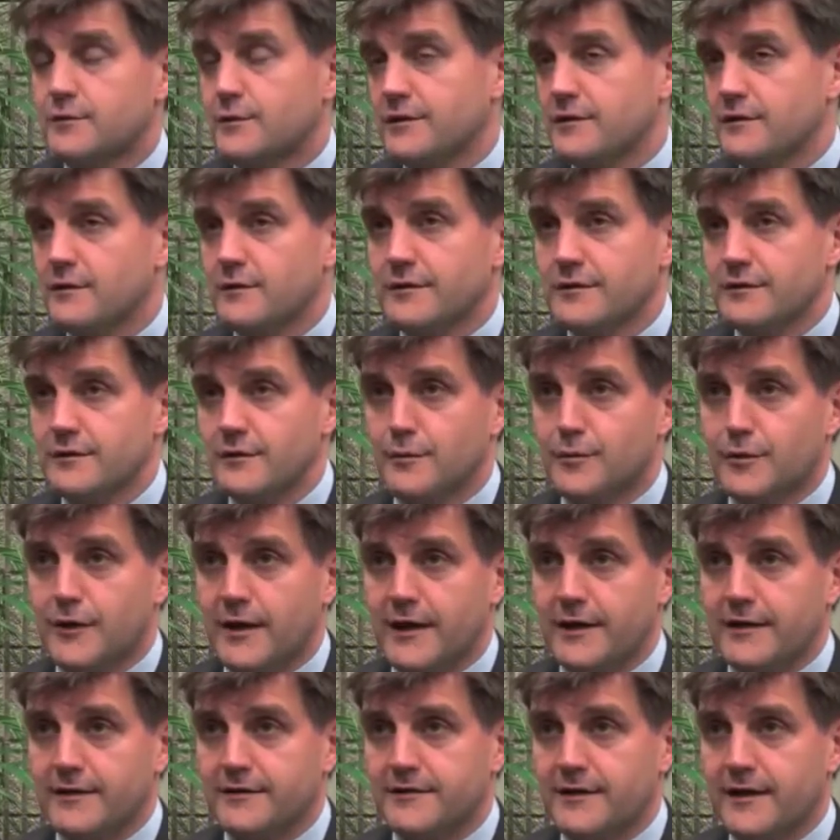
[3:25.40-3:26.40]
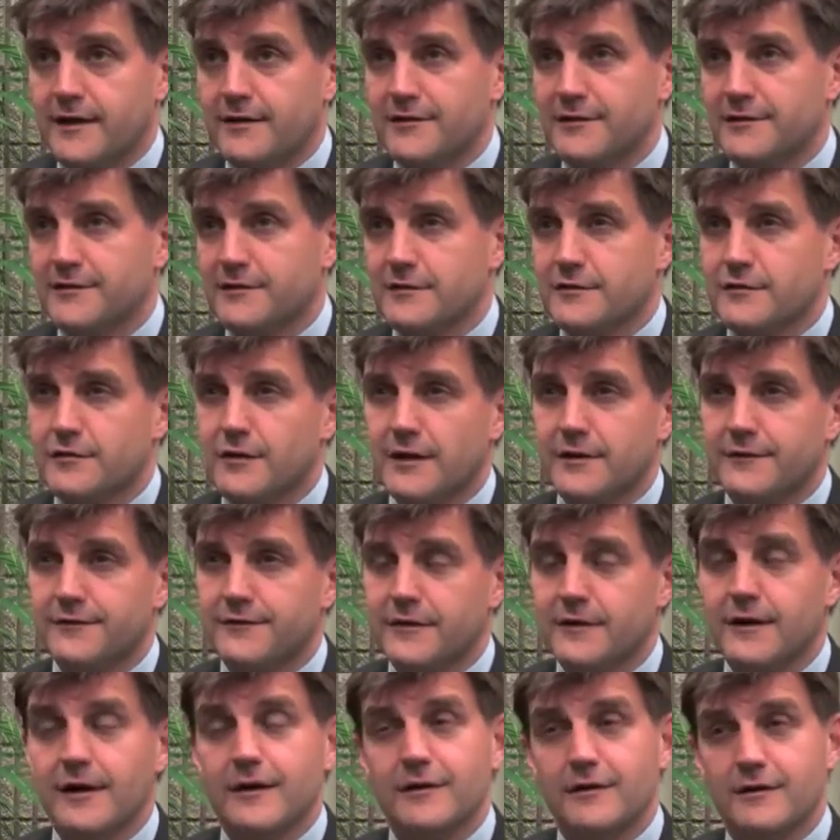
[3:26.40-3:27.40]
we do with new products, obviously, is try to
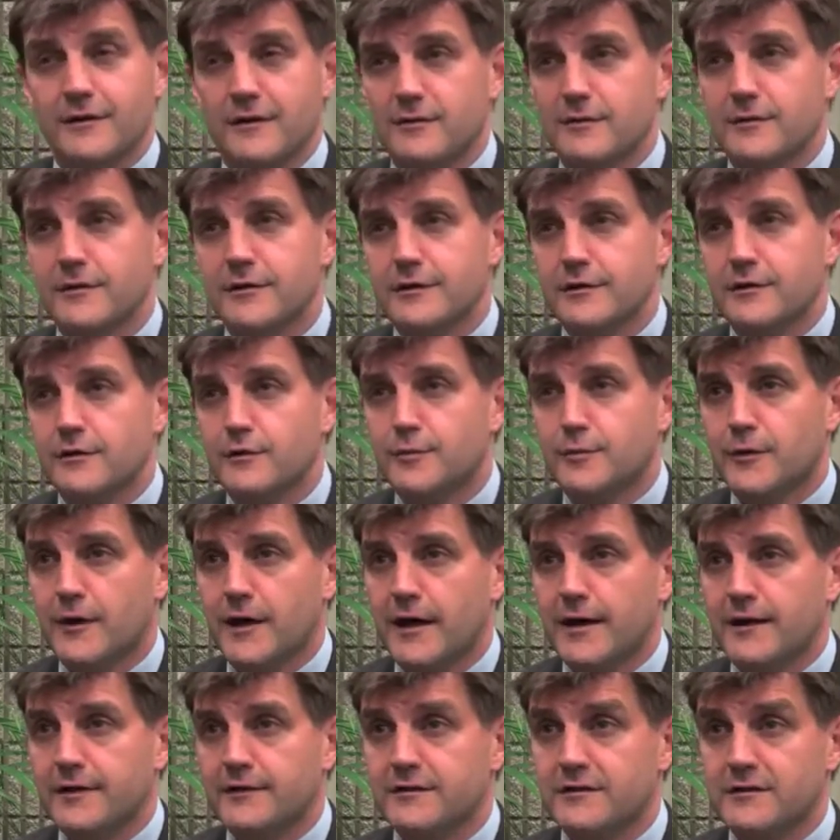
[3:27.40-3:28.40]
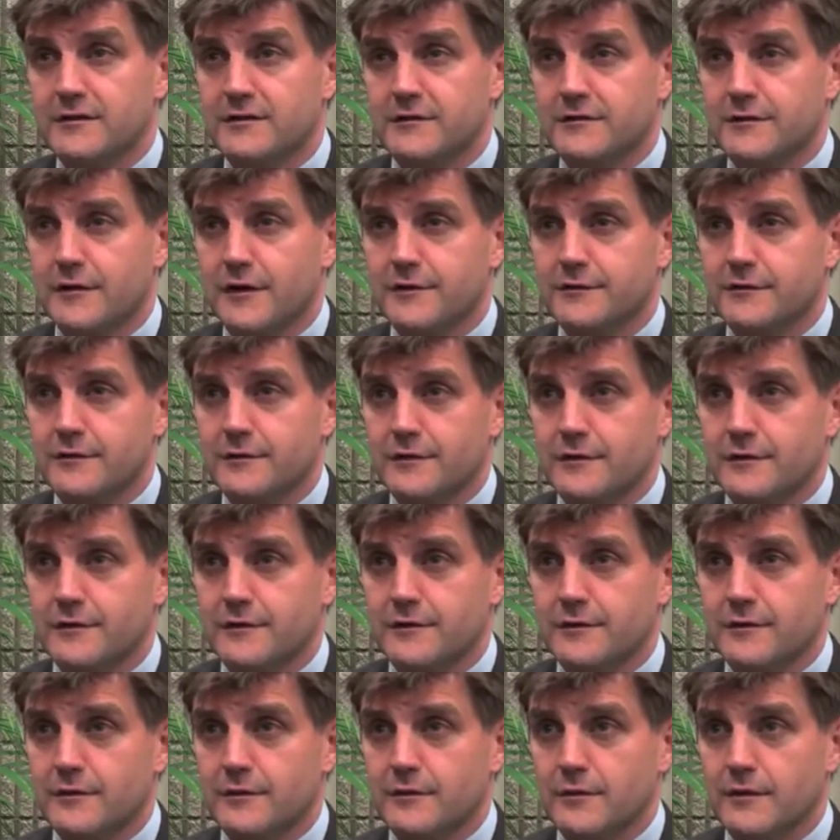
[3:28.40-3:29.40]
figure out, are they really new products, and is also
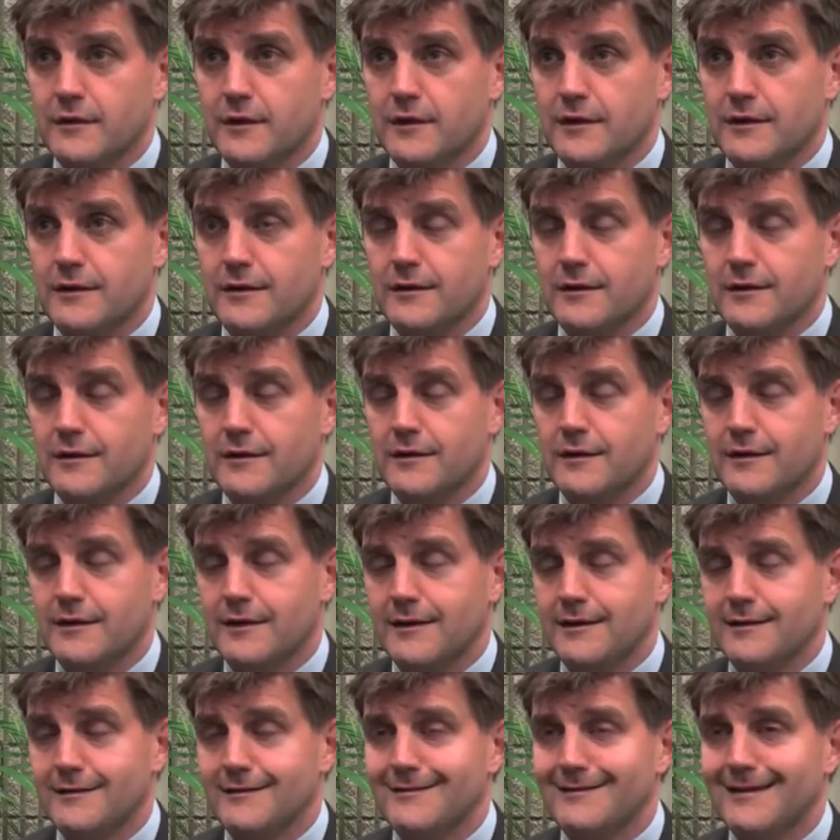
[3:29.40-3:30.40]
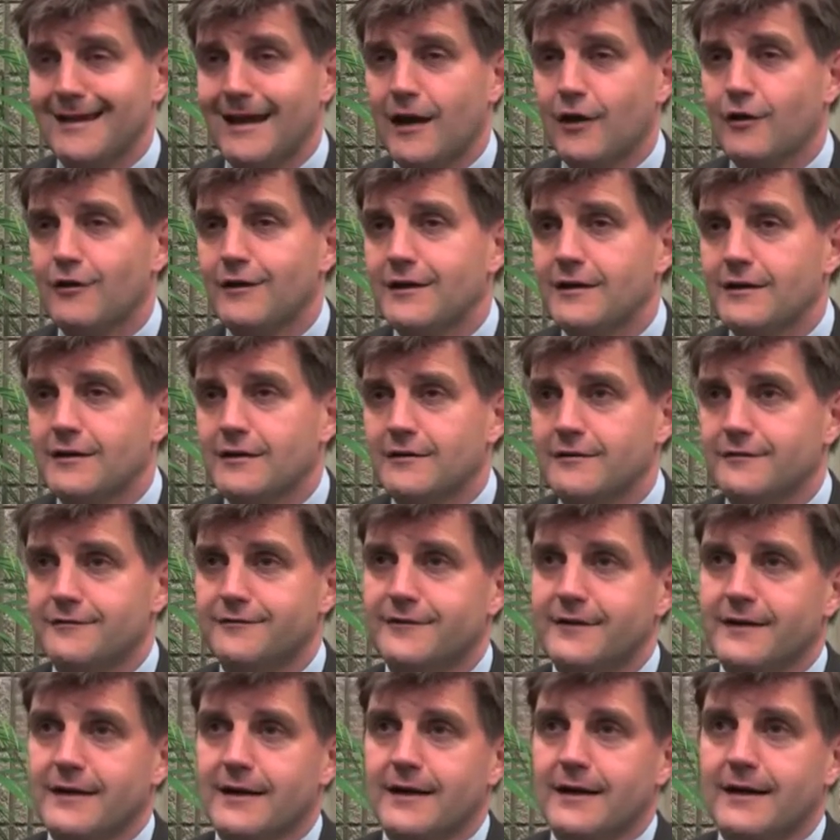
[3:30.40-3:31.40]
an area
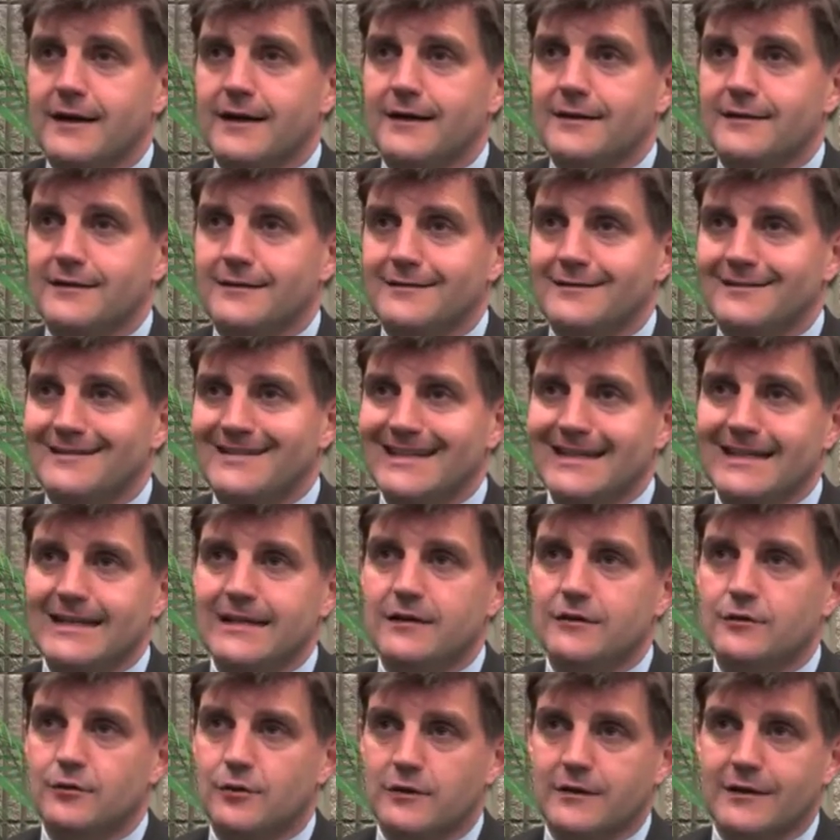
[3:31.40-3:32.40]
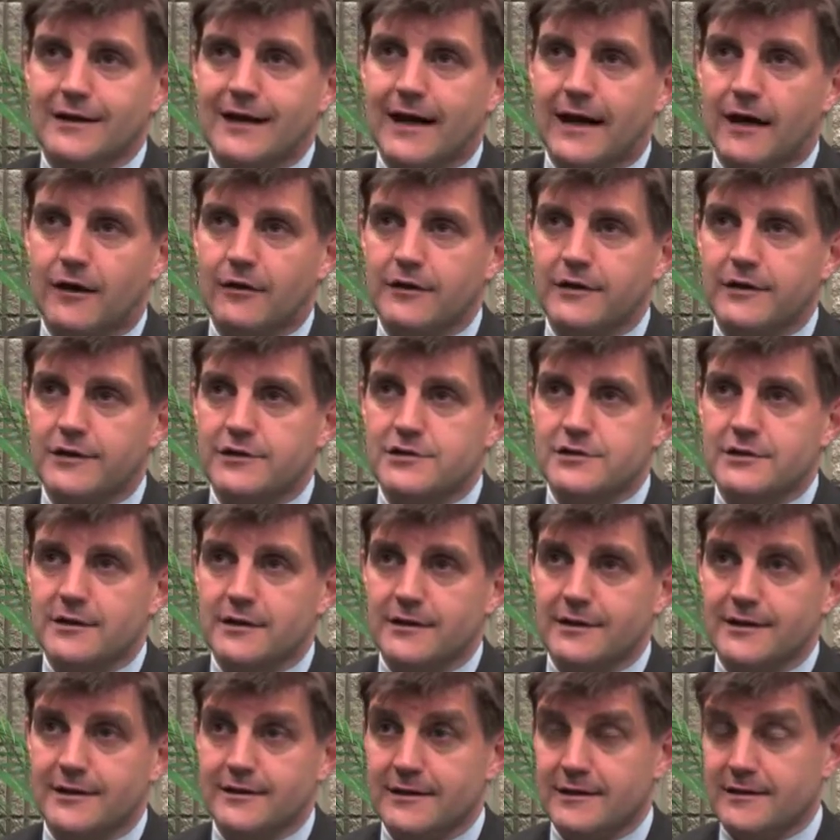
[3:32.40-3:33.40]
of need or knowledge
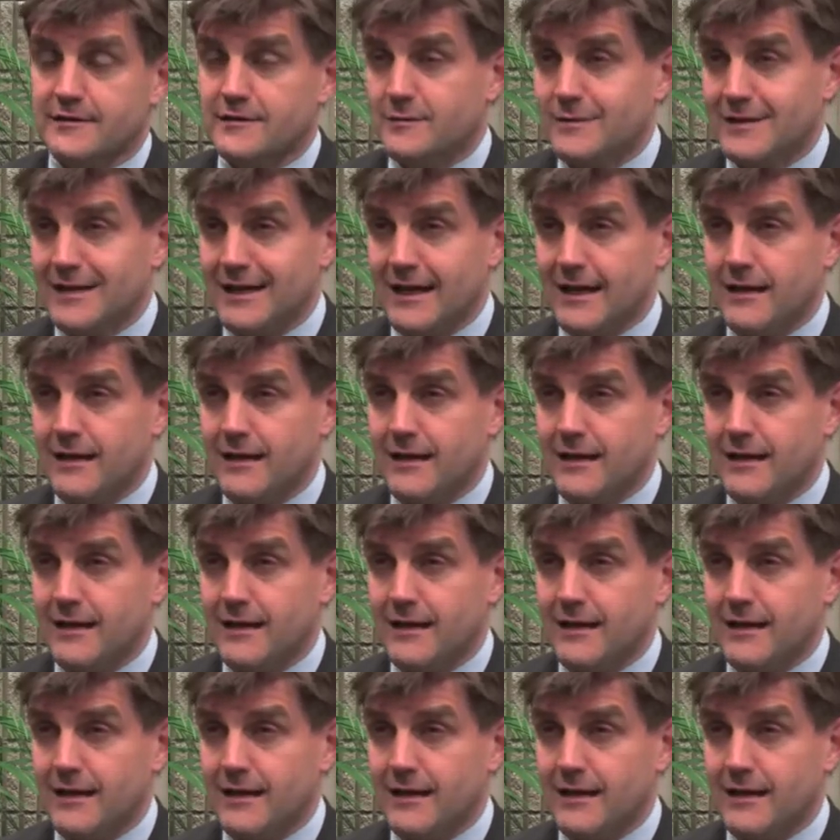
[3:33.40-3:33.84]
that needs to be